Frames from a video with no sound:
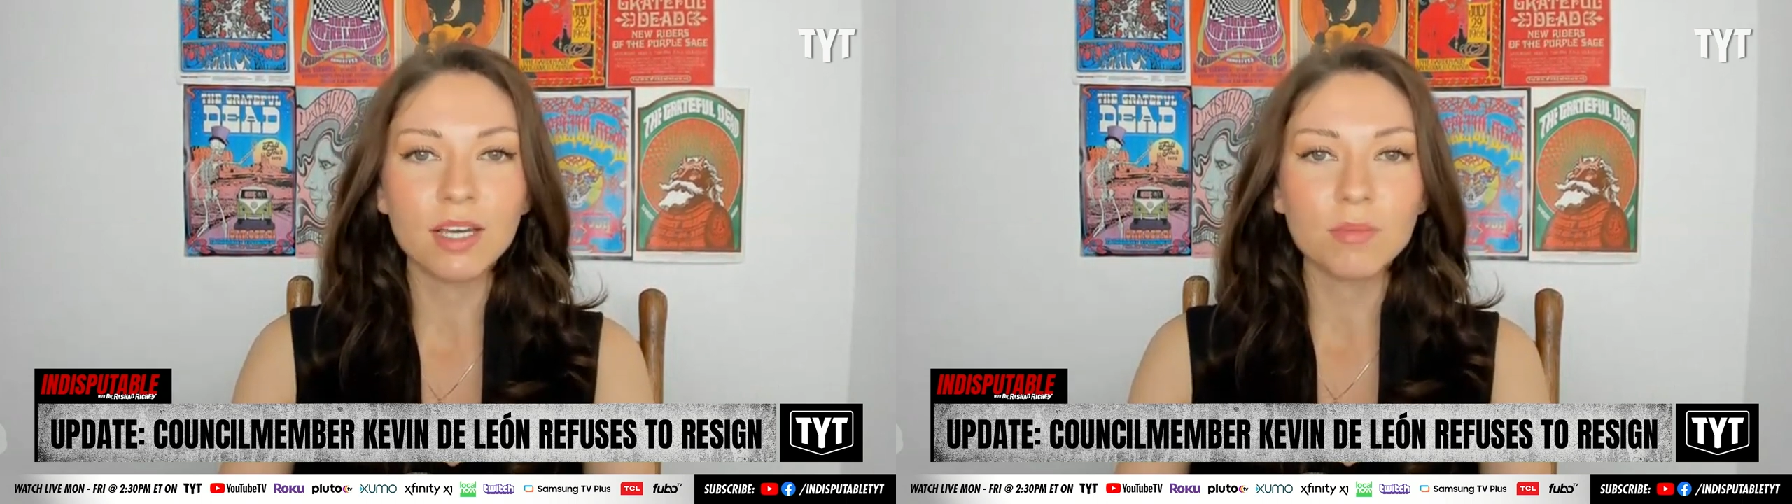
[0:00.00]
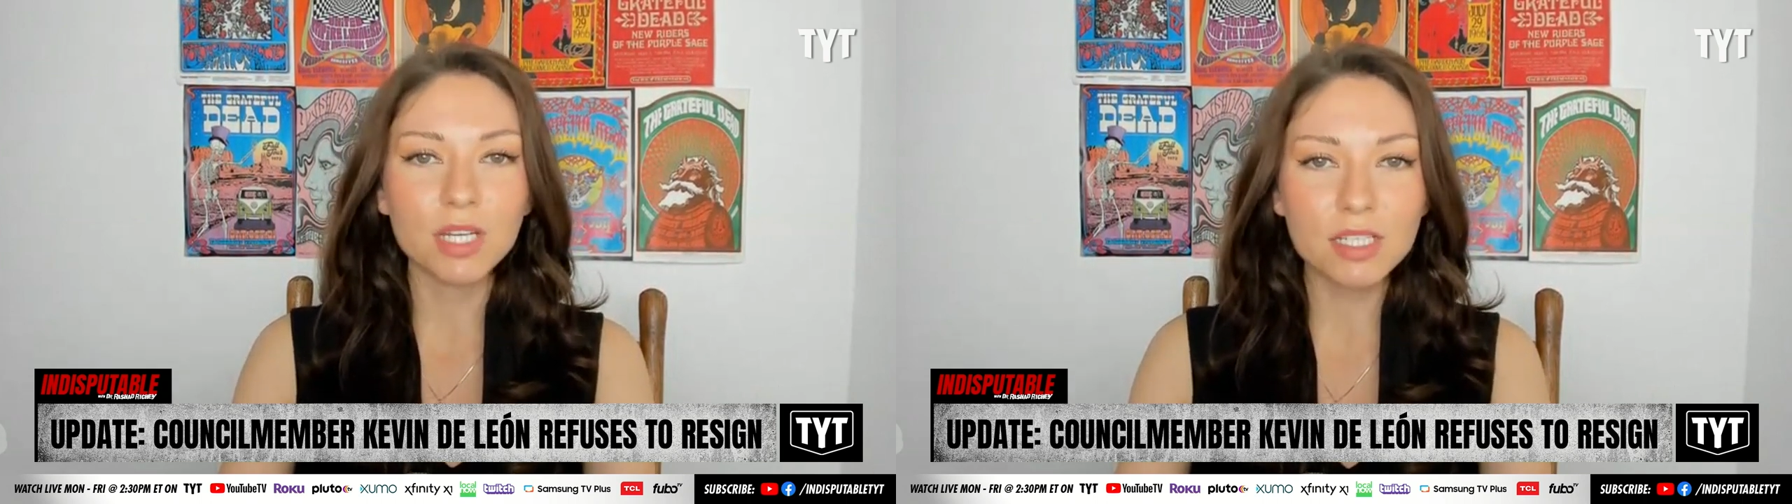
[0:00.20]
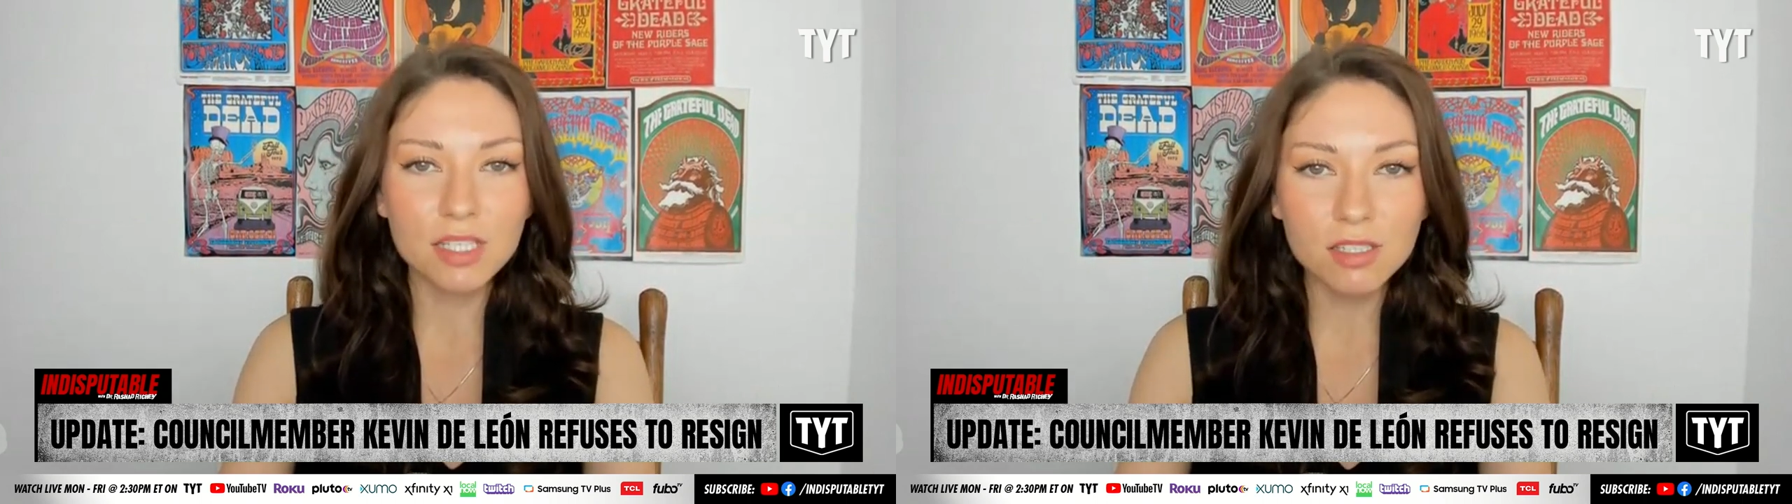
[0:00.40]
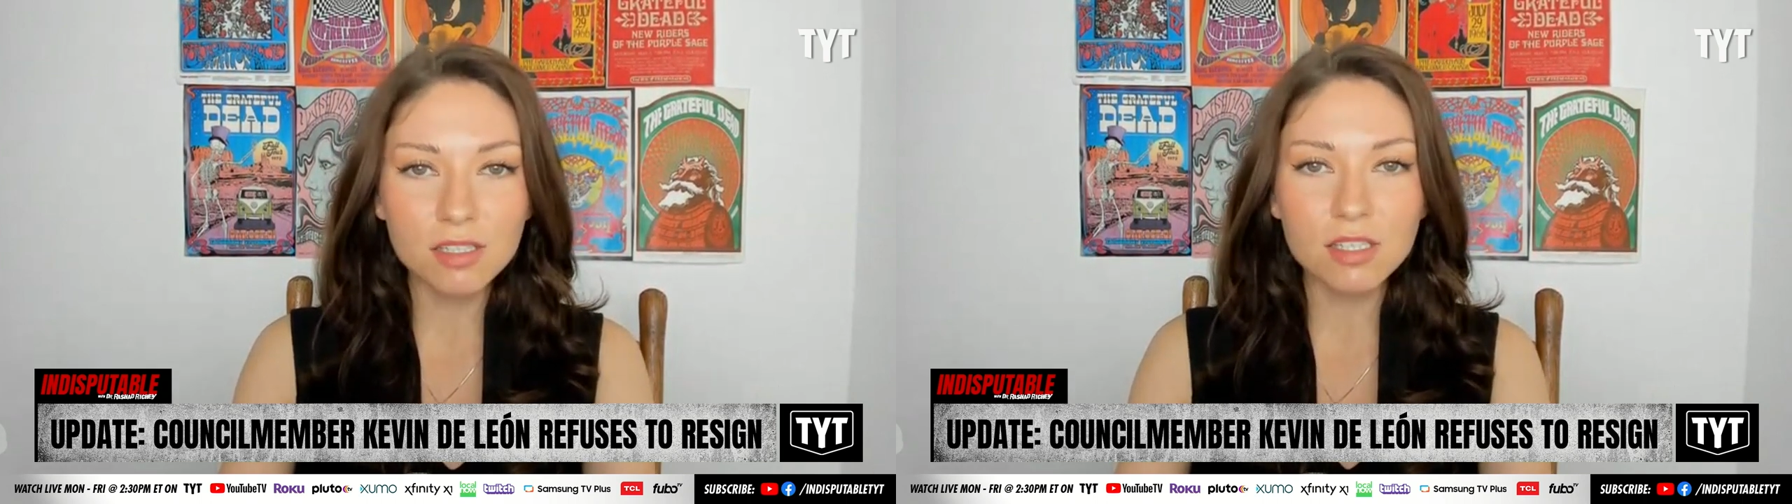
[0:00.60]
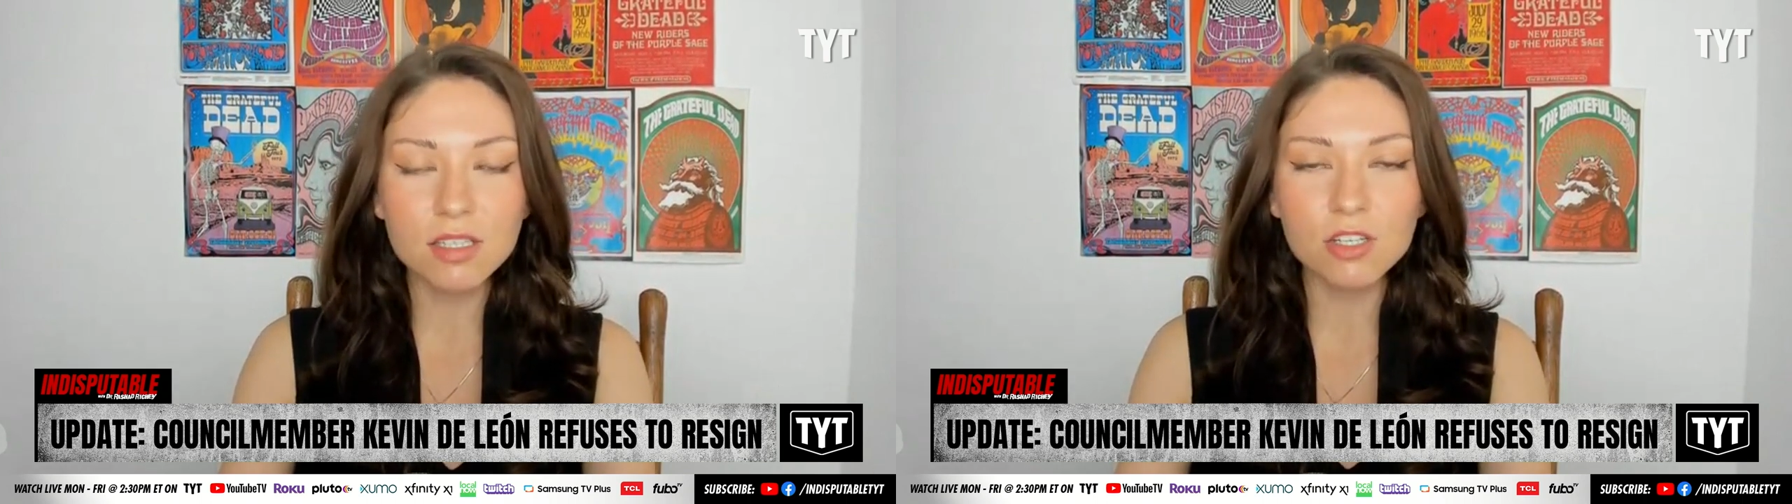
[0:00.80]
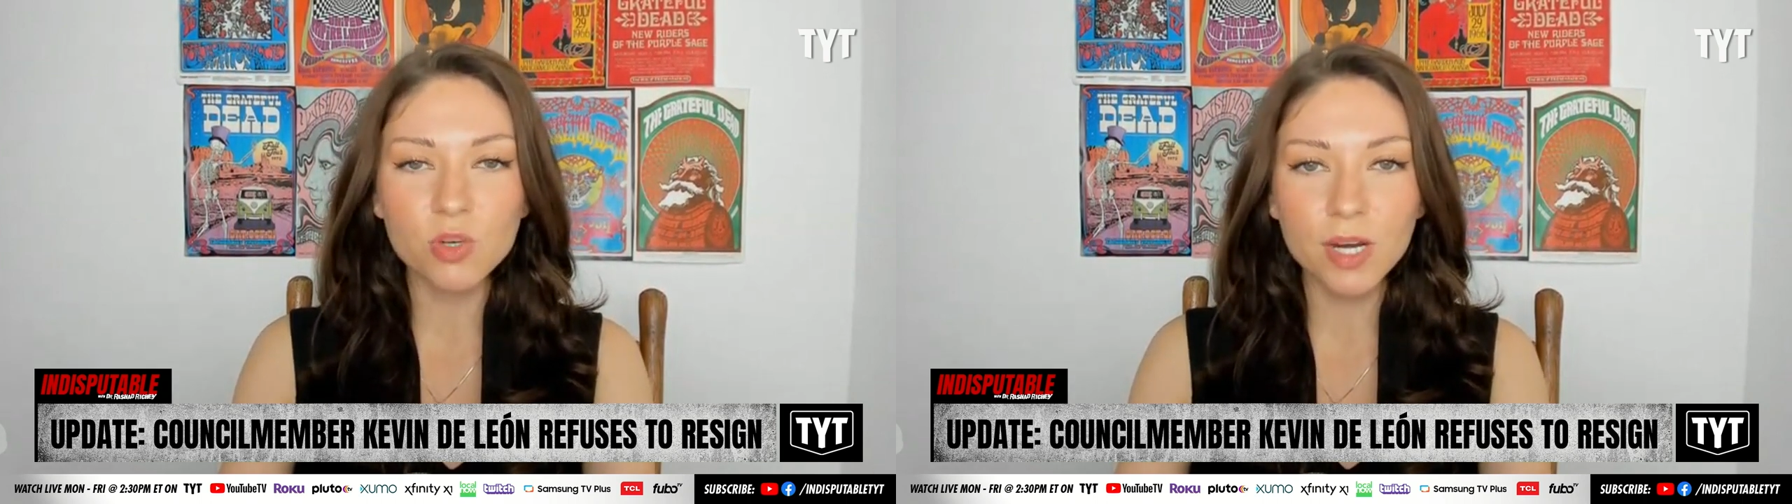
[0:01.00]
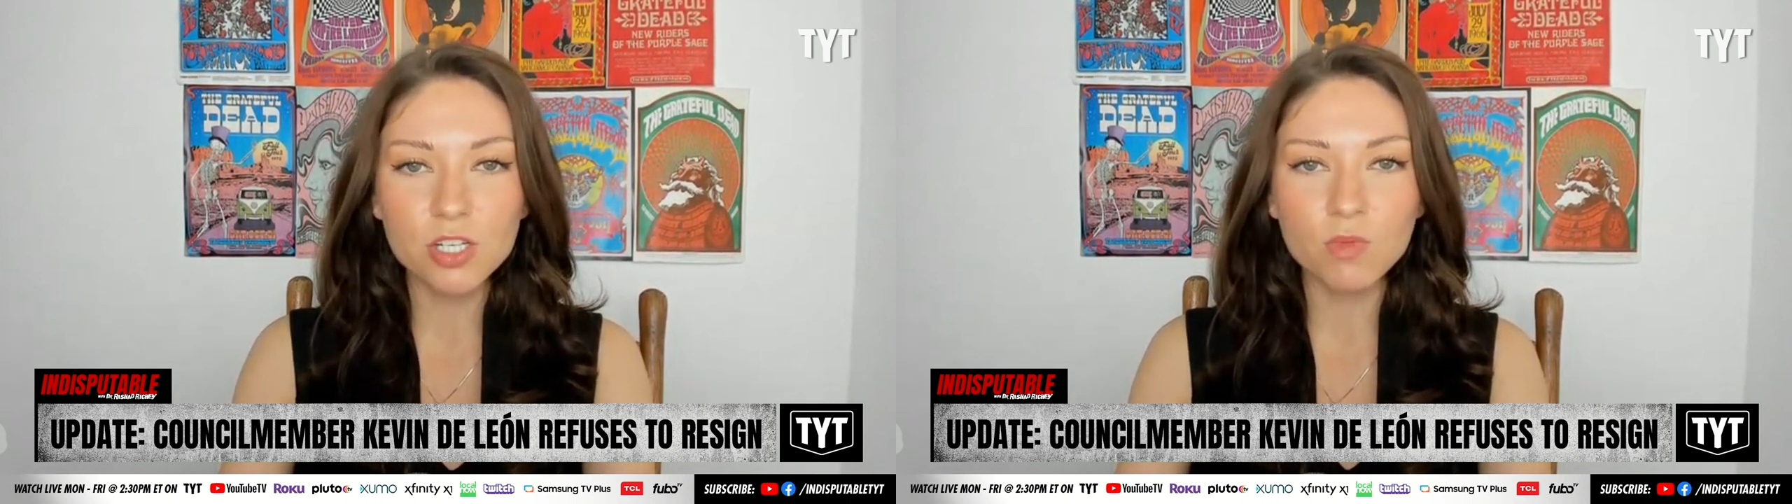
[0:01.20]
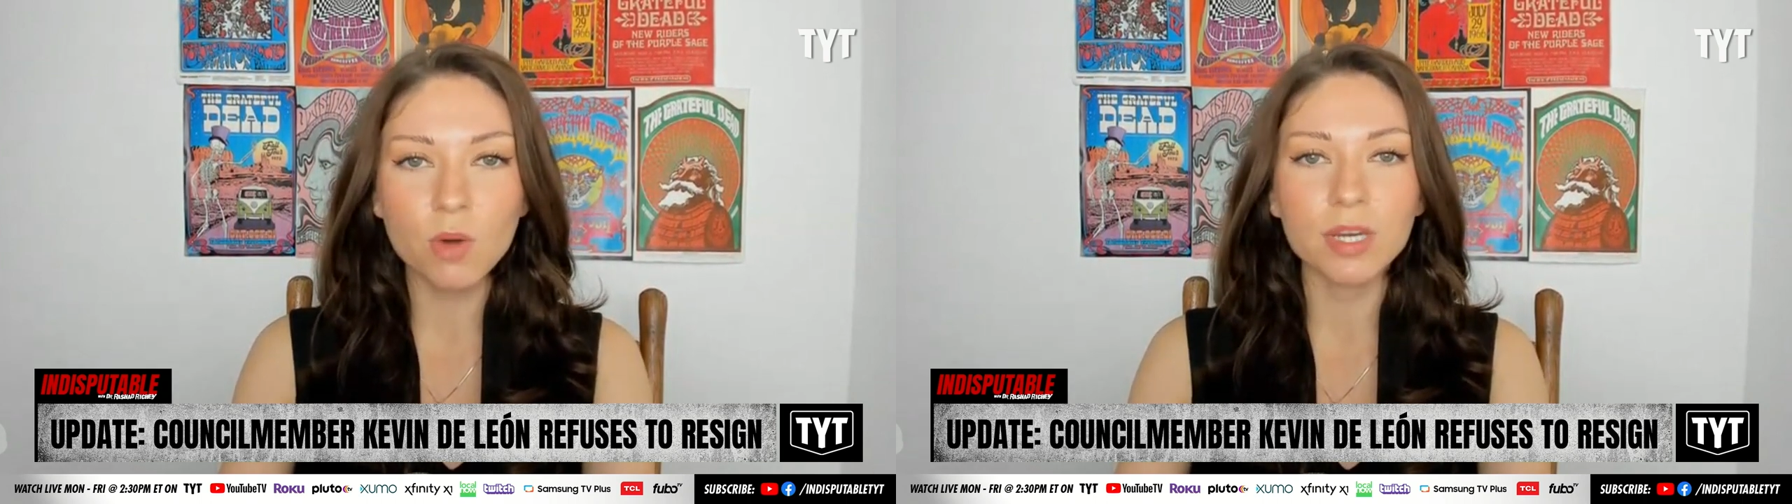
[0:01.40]
because this is a
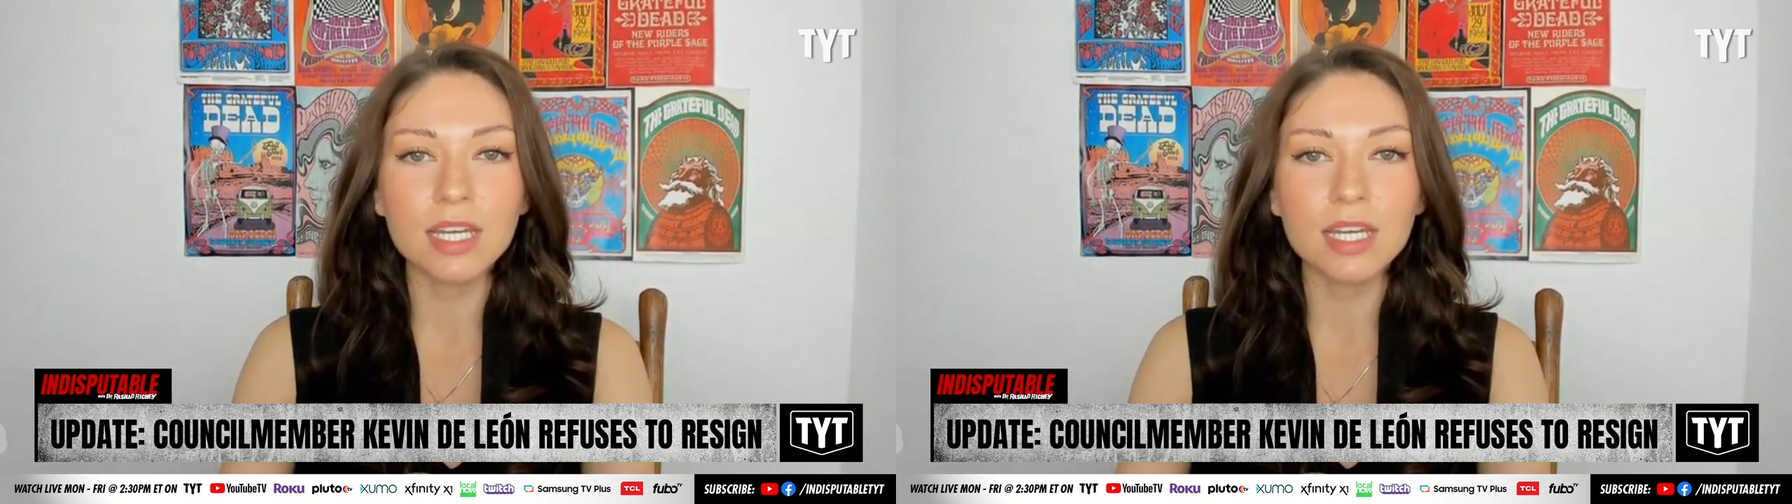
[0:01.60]
situation where we